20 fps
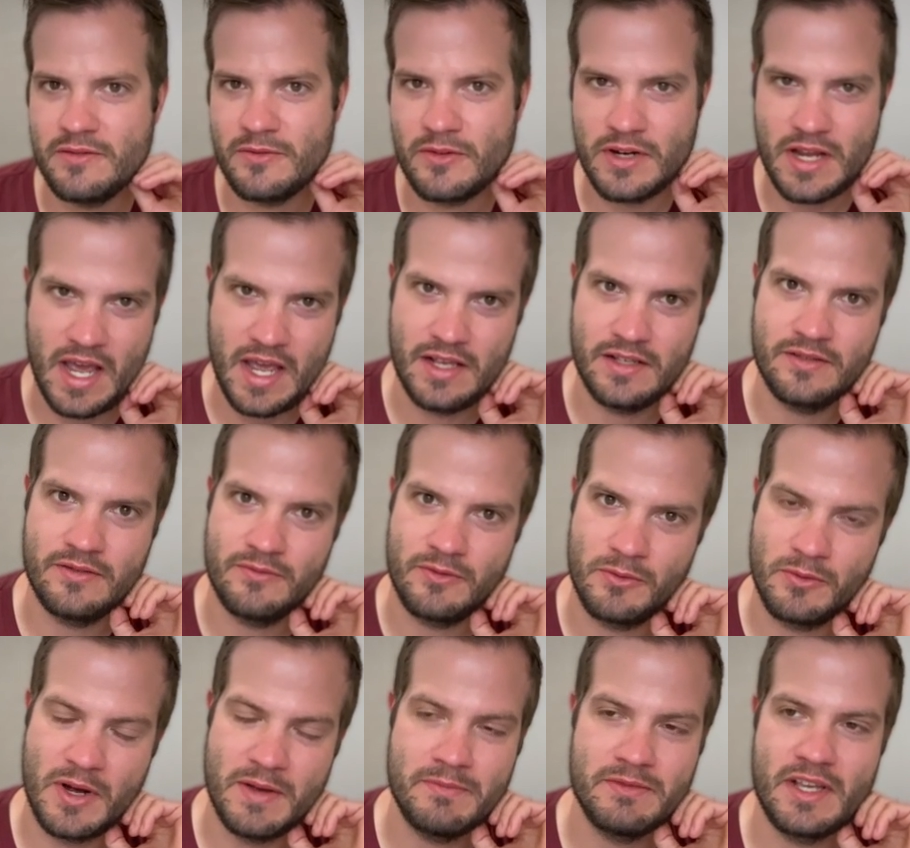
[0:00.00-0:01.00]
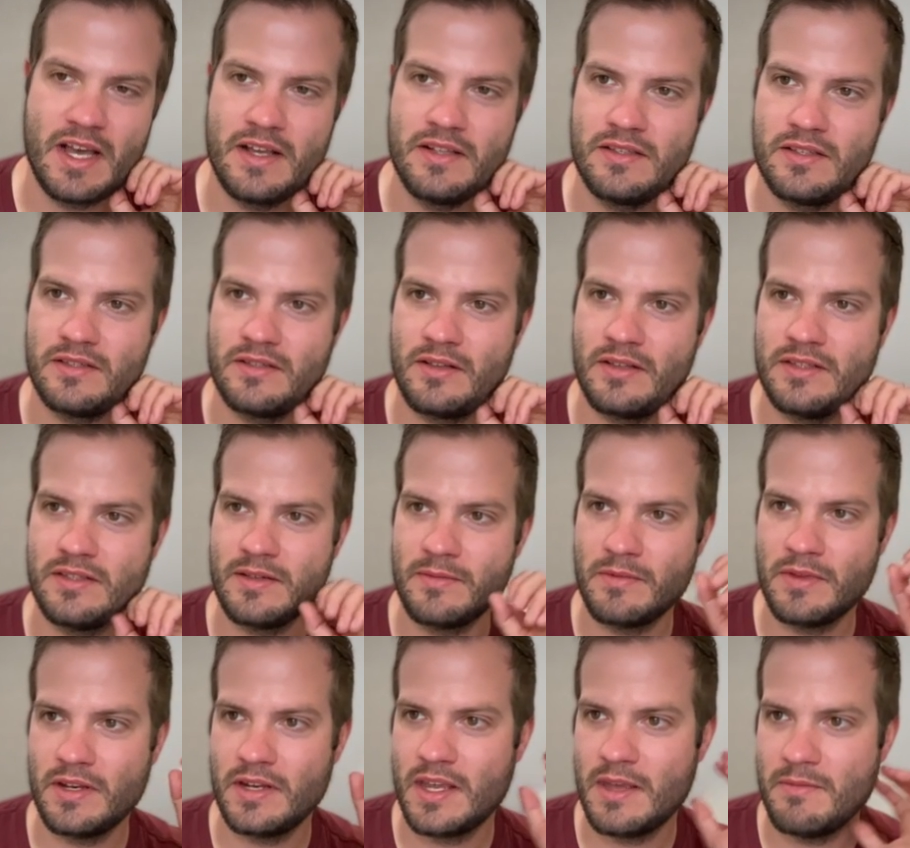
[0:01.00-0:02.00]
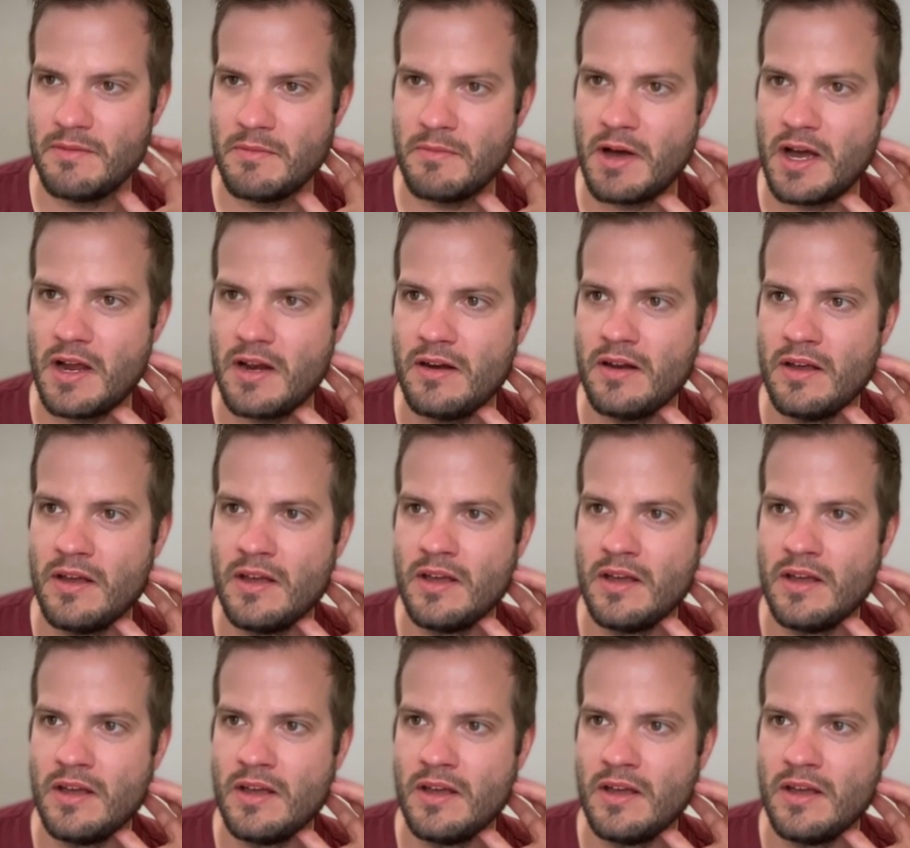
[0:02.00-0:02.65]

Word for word: for days for websites. So it's something to keep in mind.